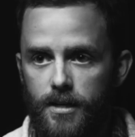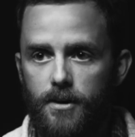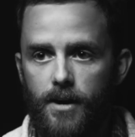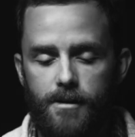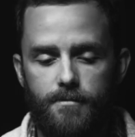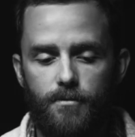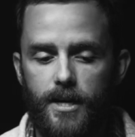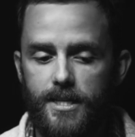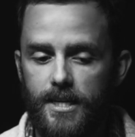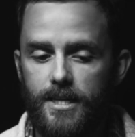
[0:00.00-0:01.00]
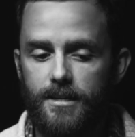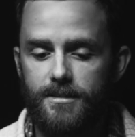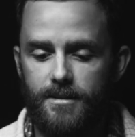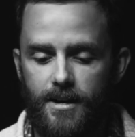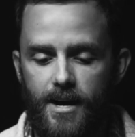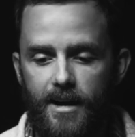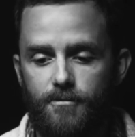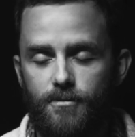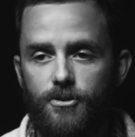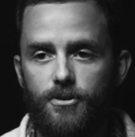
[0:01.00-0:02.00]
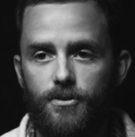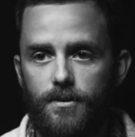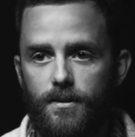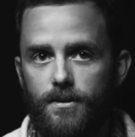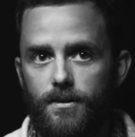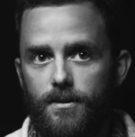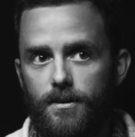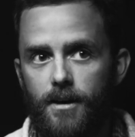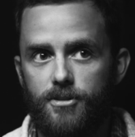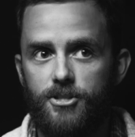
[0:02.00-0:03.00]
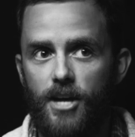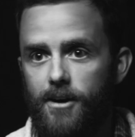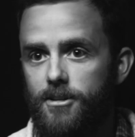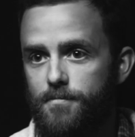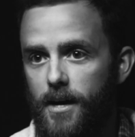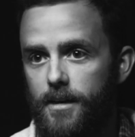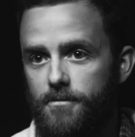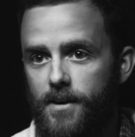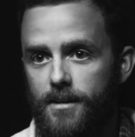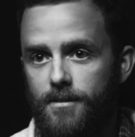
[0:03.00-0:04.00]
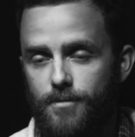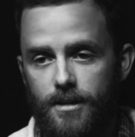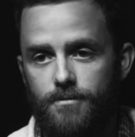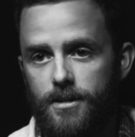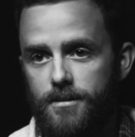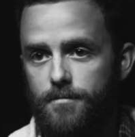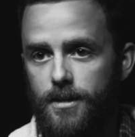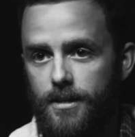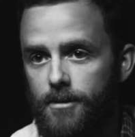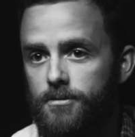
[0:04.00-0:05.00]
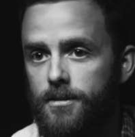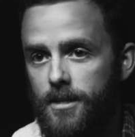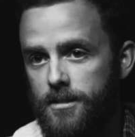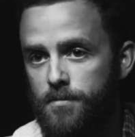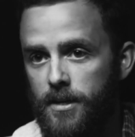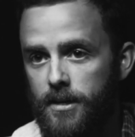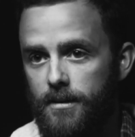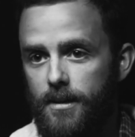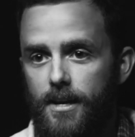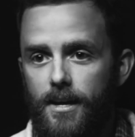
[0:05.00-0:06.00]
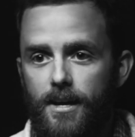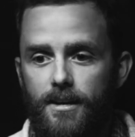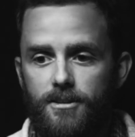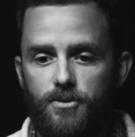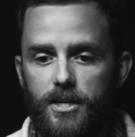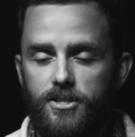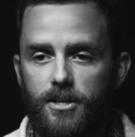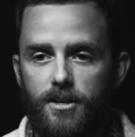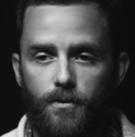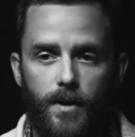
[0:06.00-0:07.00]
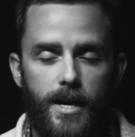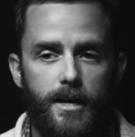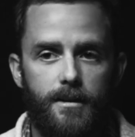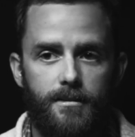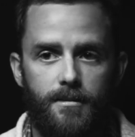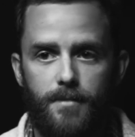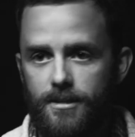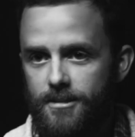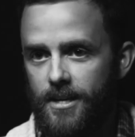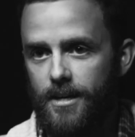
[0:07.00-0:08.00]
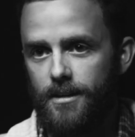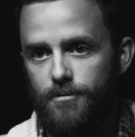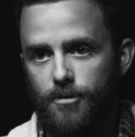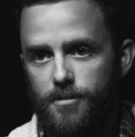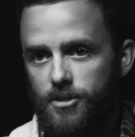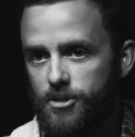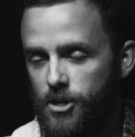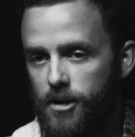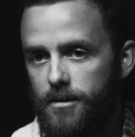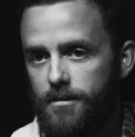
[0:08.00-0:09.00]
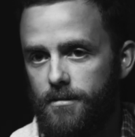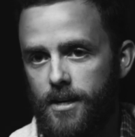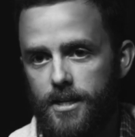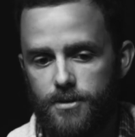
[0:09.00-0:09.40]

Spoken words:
What I did is I was challenged by the fact that we didn't raise the money that I was anticipating. So I took away the men's tank and the women's shirt, and mm-hmm.